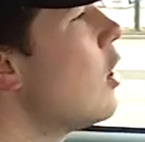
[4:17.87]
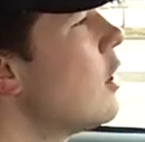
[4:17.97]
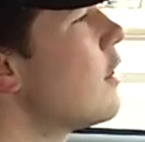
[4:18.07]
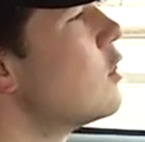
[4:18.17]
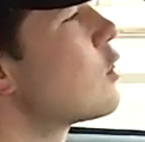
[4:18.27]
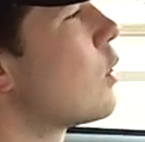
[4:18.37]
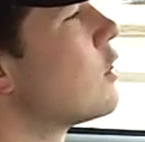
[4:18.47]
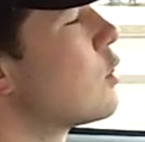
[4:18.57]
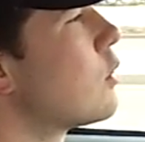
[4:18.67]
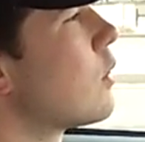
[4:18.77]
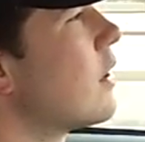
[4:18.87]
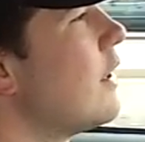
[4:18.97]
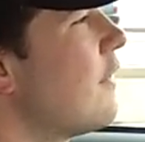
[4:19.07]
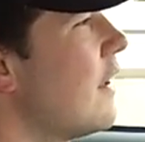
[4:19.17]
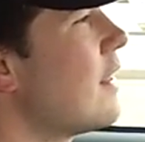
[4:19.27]
All of those words would
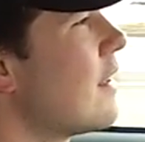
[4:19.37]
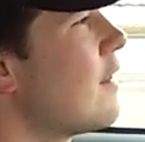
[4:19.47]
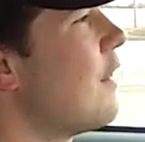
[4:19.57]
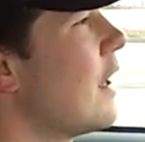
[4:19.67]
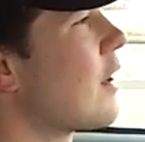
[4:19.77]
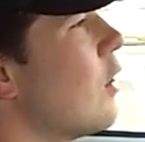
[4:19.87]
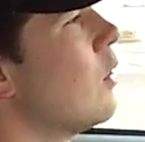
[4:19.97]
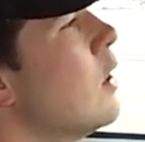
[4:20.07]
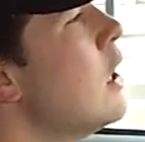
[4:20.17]
really fit this vehicle.